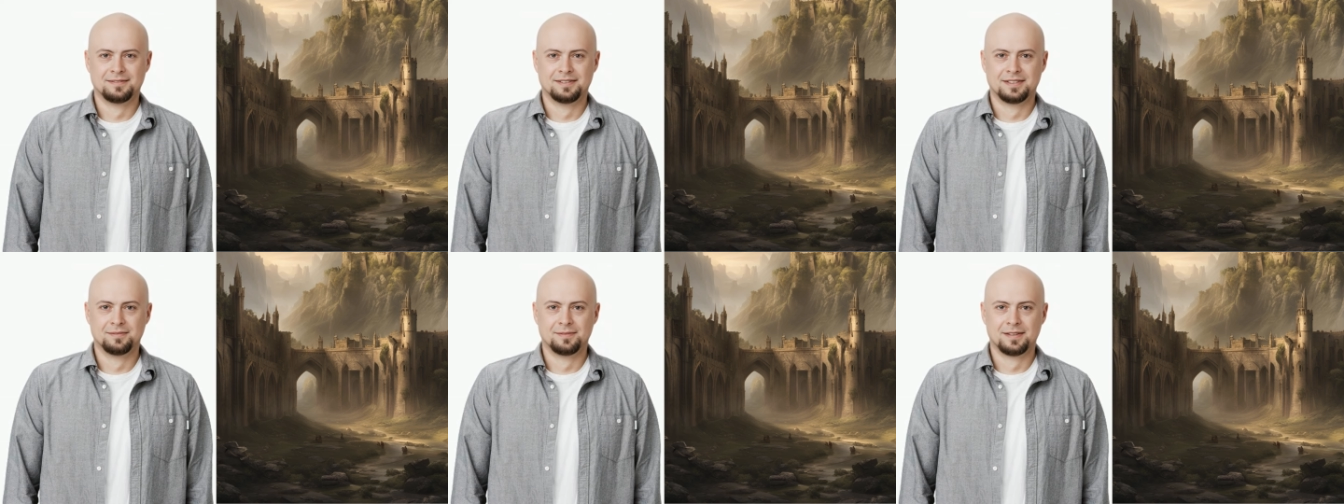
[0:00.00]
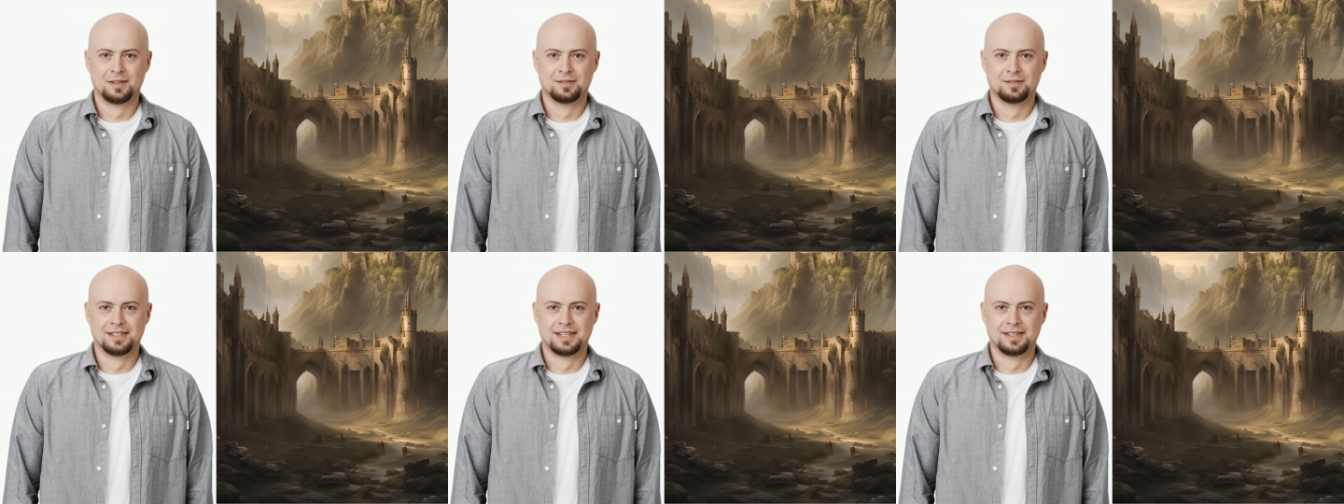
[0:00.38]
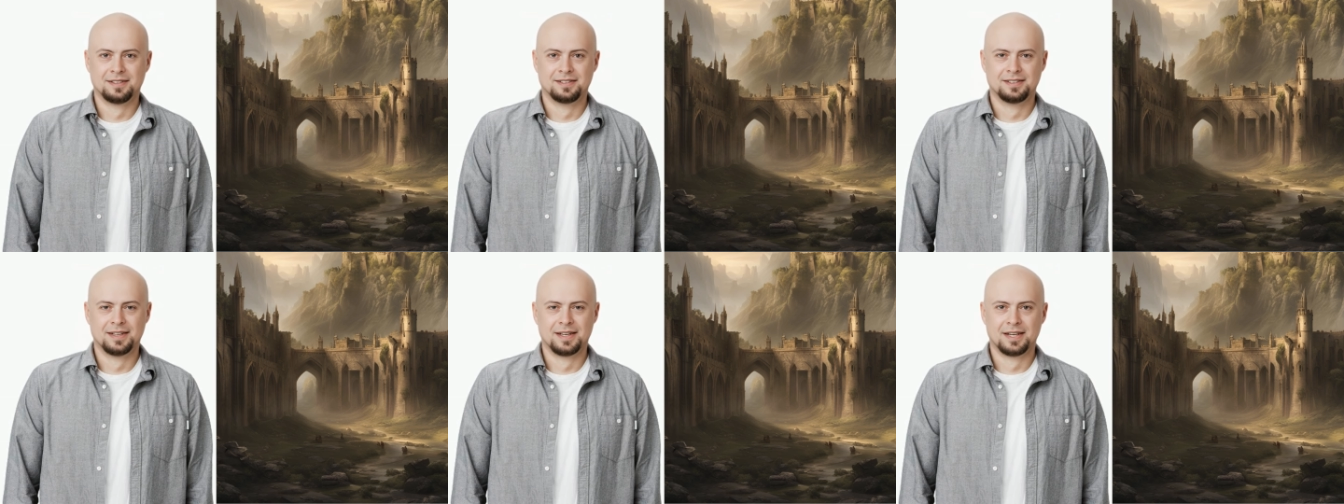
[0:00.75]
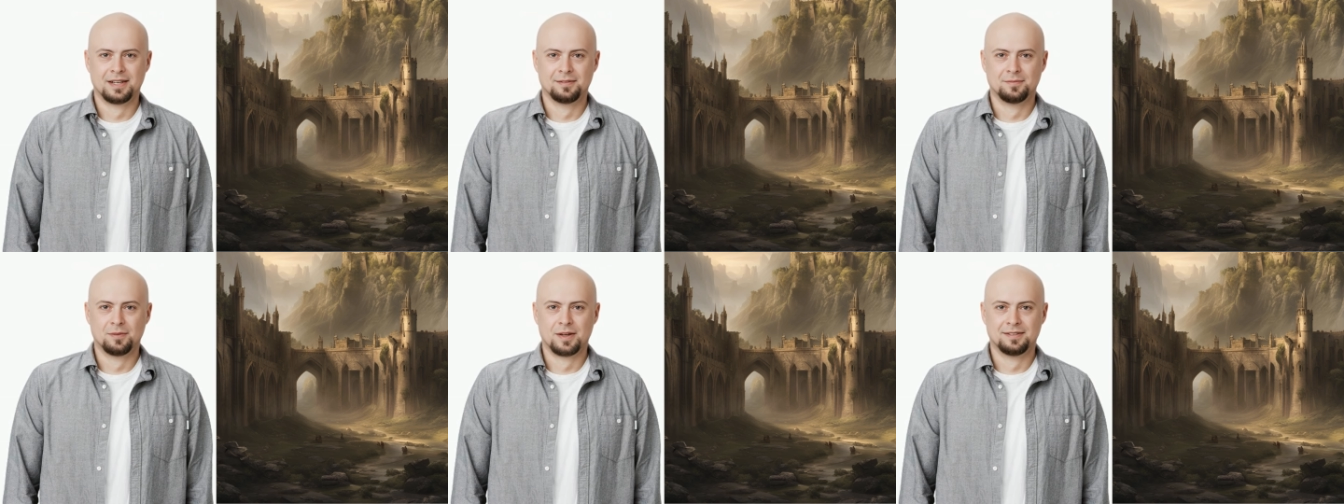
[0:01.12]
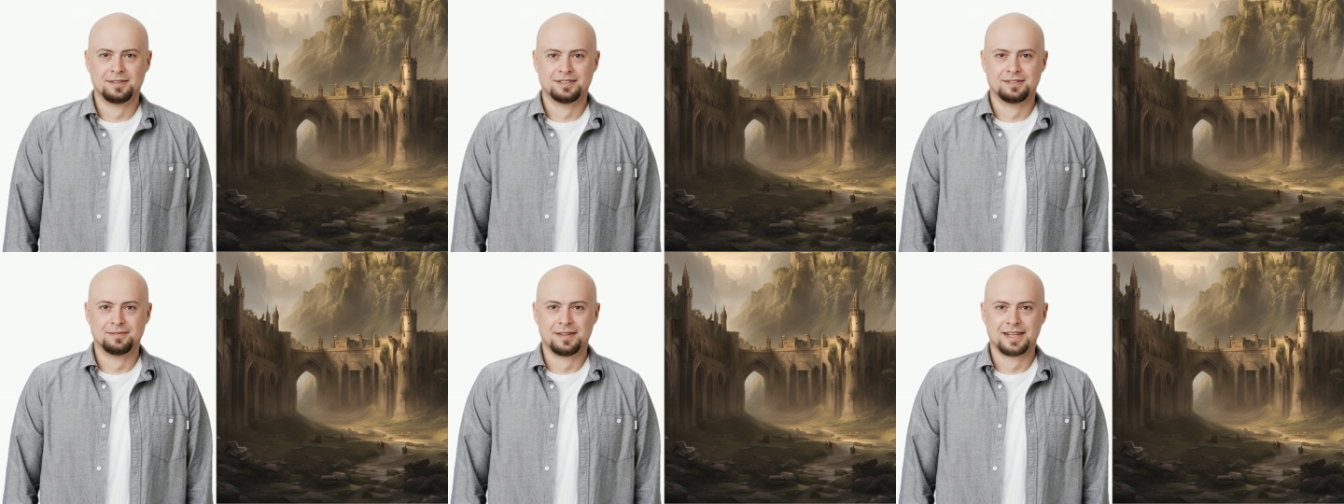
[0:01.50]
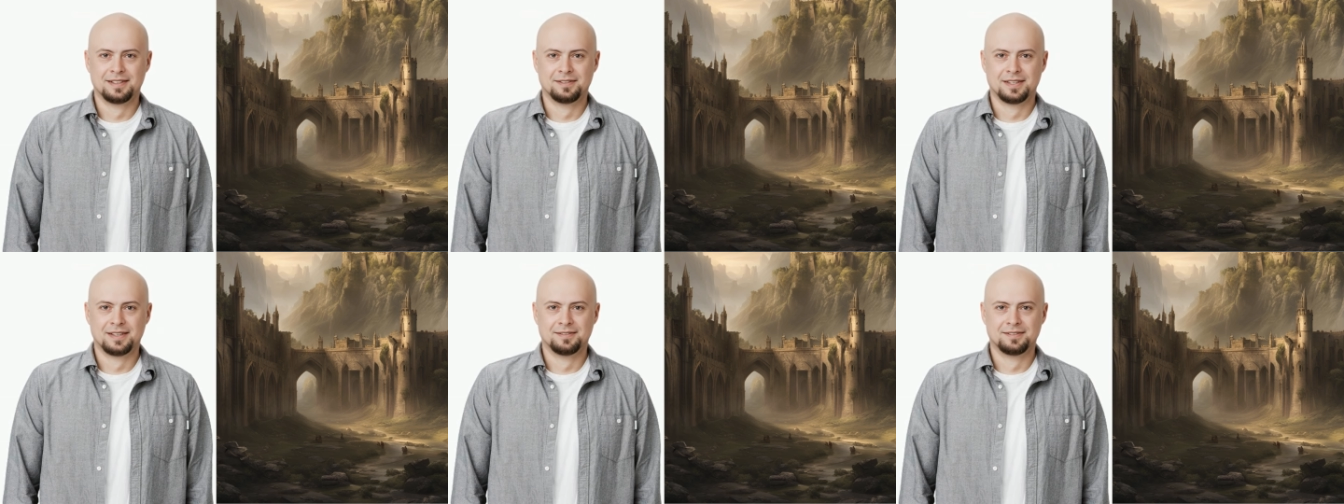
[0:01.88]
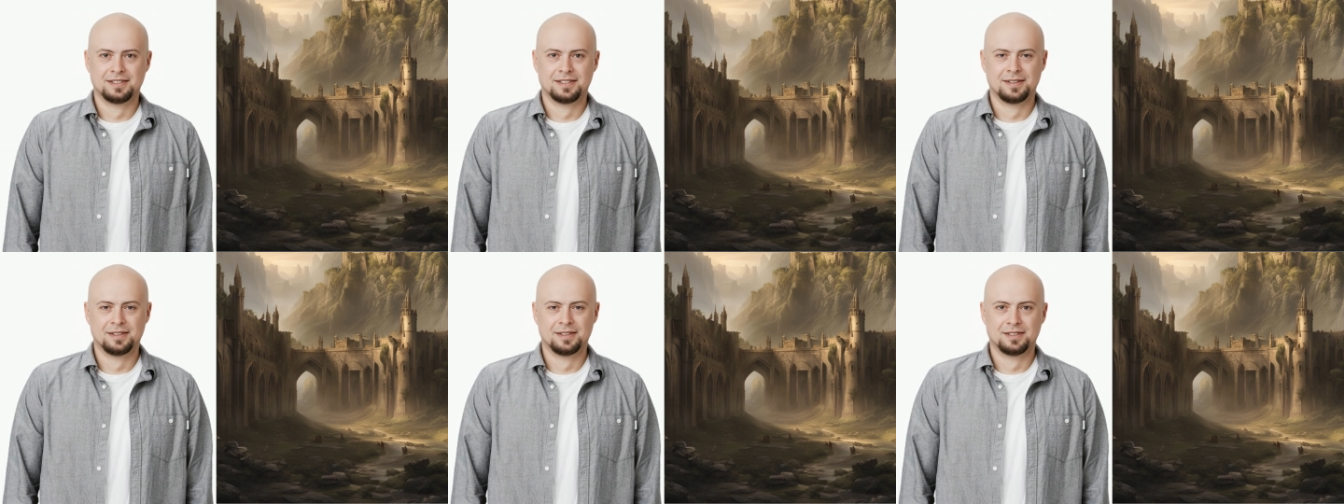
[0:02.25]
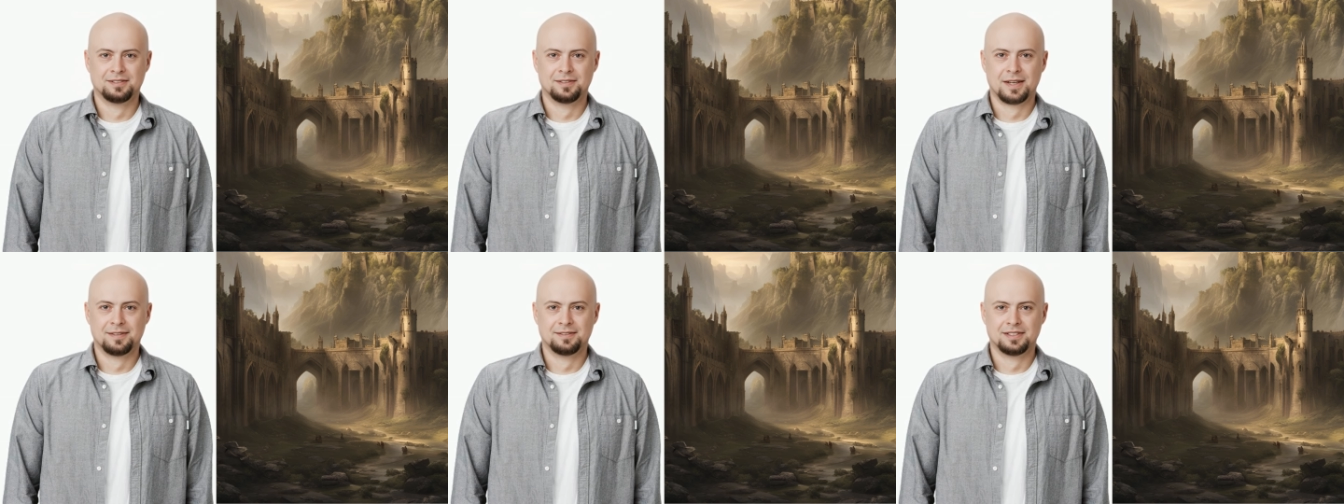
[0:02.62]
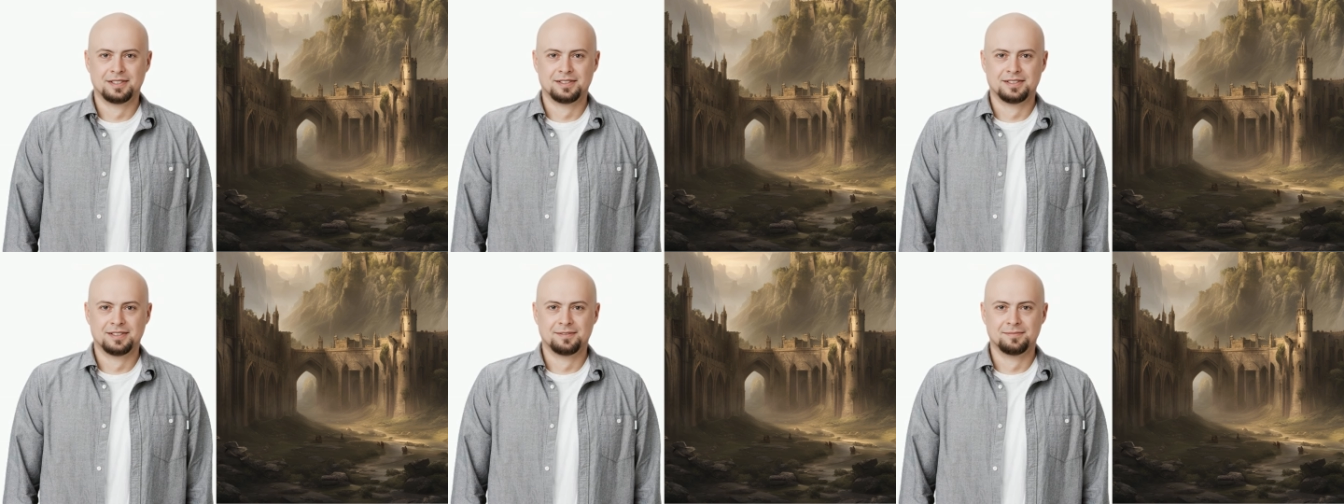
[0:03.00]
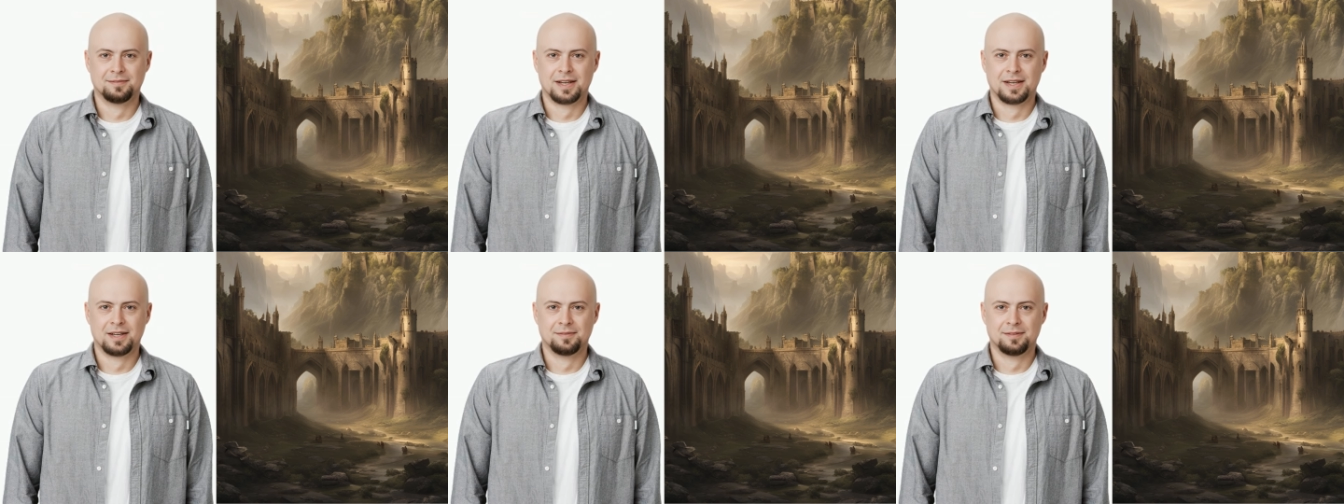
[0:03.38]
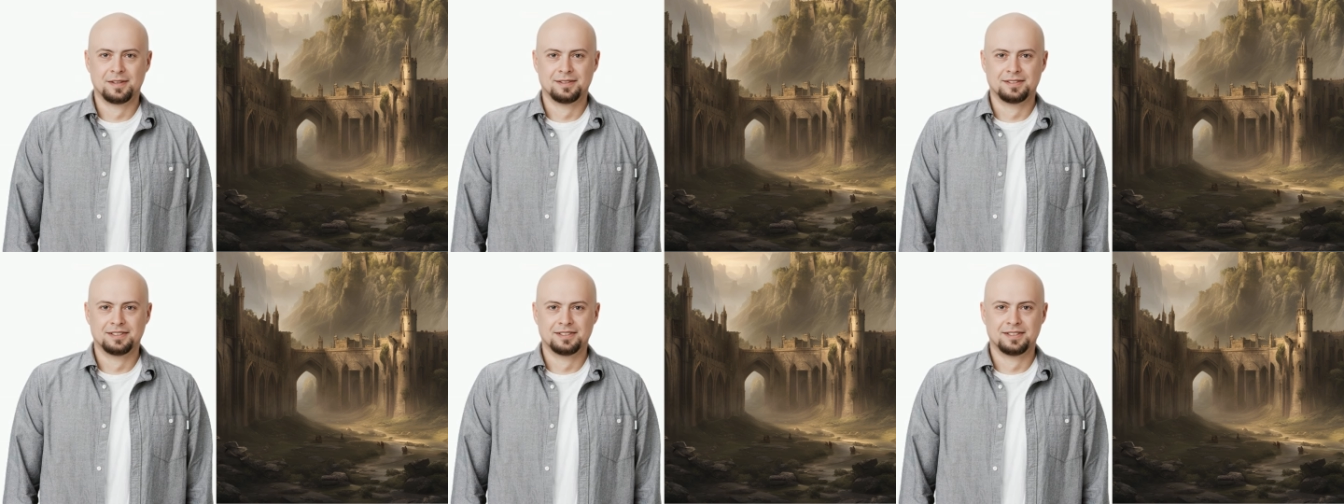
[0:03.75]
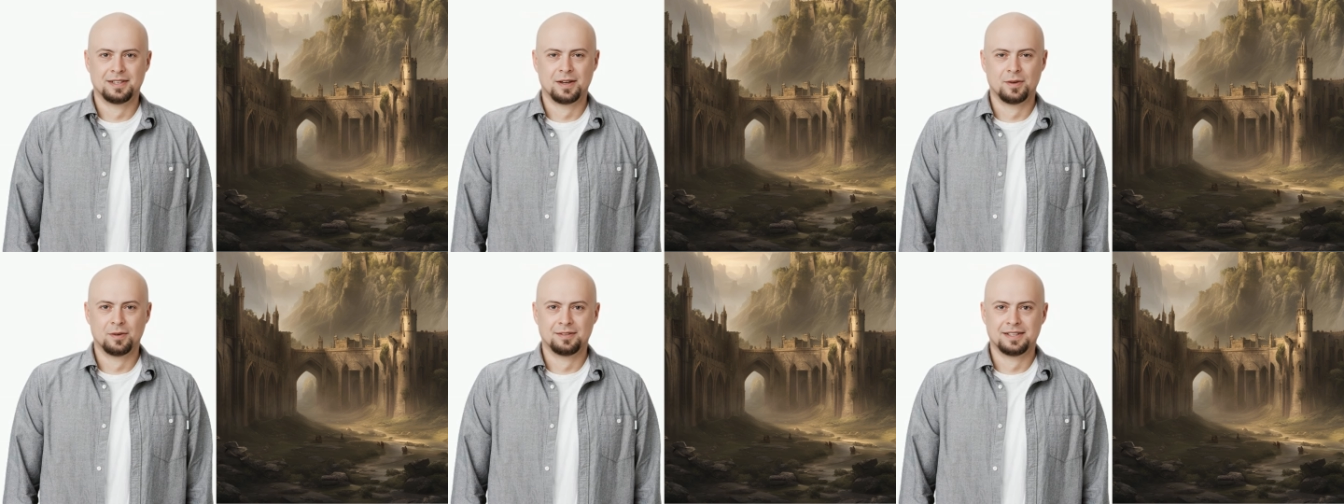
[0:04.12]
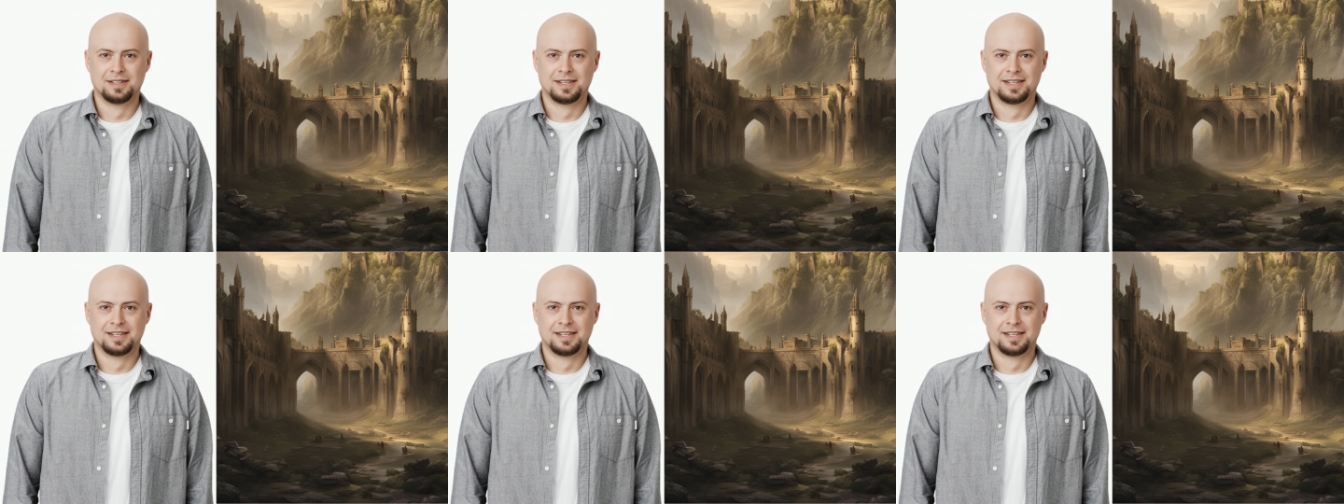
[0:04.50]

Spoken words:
The buildings, once magnificent structures of marble and stone,